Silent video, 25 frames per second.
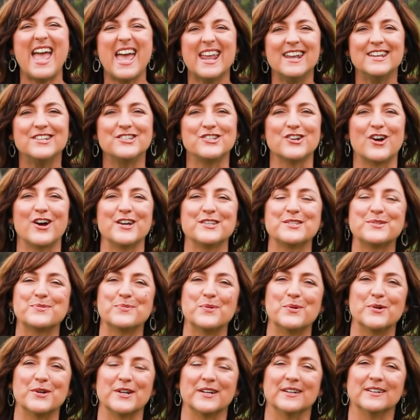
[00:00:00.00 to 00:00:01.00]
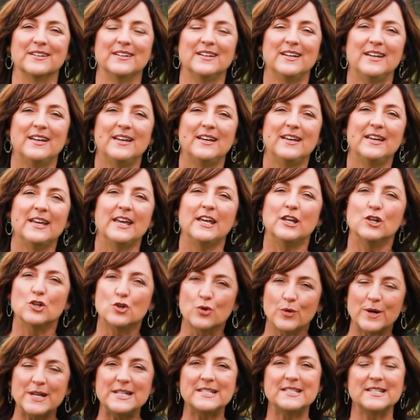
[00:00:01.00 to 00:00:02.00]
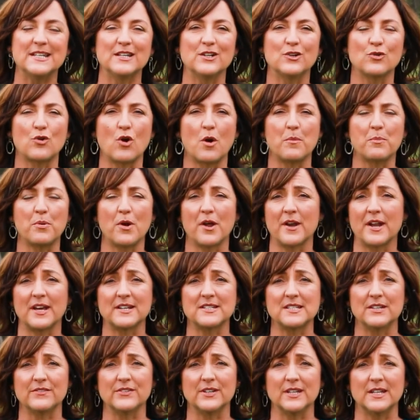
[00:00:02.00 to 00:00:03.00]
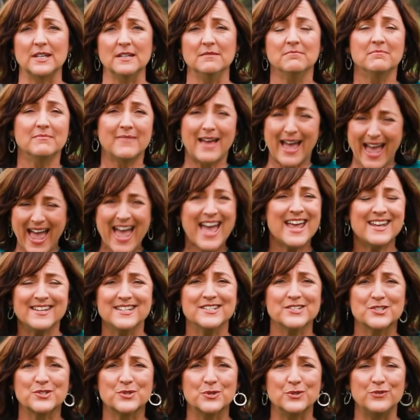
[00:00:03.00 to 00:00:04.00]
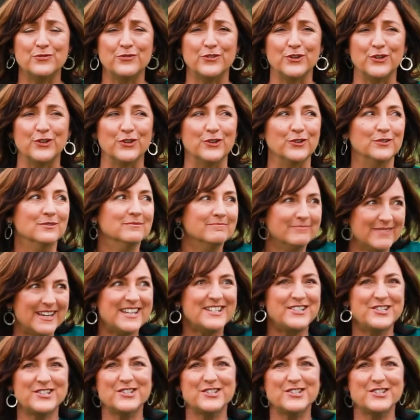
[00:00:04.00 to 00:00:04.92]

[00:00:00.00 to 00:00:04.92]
energised water, increasing crop productivity, and it's good for you. It